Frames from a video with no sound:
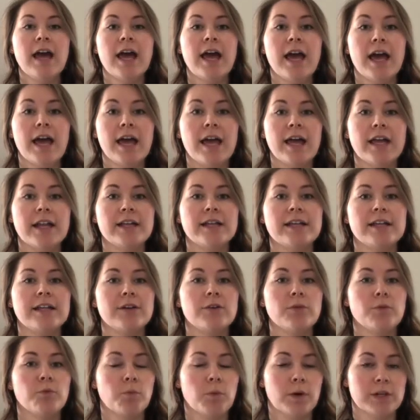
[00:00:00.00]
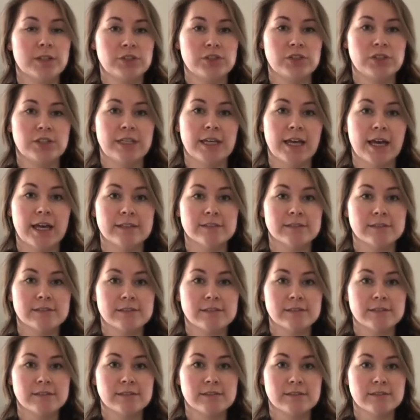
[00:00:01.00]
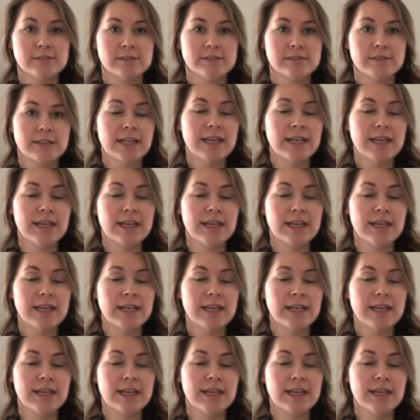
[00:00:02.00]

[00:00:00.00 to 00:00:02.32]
and when she gets